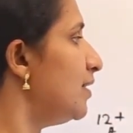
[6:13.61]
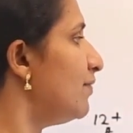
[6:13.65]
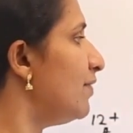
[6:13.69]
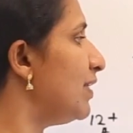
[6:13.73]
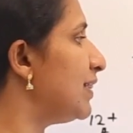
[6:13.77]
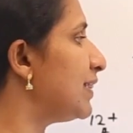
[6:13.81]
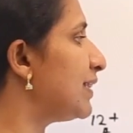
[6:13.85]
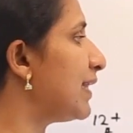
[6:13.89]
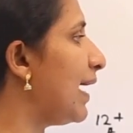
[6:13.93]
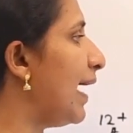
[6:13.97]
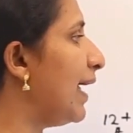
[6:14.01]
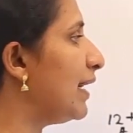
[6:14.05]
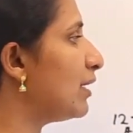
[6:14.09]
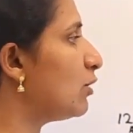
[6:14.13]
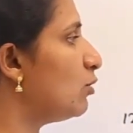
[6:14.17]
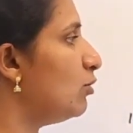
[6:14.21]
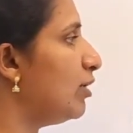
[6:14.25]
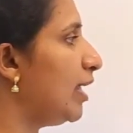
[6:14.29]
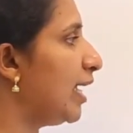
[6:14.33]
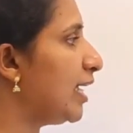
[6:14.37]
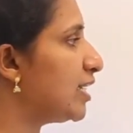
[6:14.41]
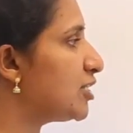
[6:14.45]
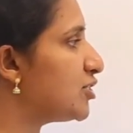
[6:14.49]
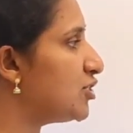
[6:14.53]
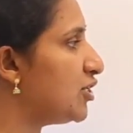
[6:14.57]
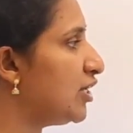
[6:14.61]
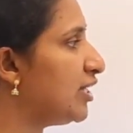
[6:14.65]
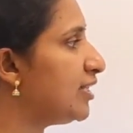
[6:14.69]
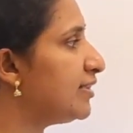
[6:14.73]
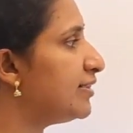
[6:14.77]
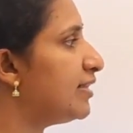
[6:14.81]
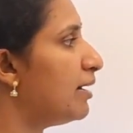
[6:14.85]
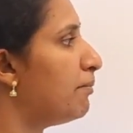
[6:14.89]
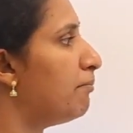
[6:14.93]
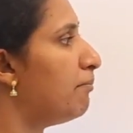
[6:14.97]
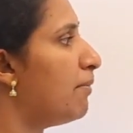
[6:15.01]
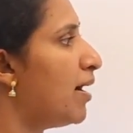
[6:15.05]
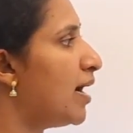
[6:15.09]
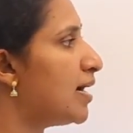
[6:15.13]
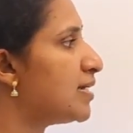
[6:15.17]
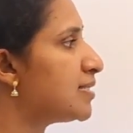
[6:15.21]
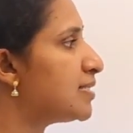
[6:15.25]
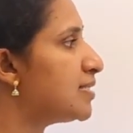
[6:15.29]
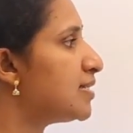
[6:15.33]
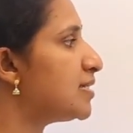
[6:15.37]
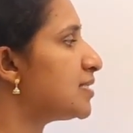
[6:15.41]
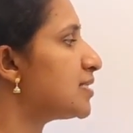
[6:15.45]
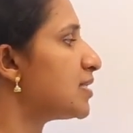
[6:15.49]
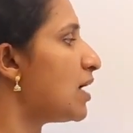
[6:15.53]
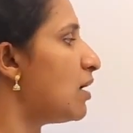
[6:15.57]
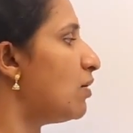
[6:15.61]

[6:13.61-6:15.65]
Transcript: with calculating the masses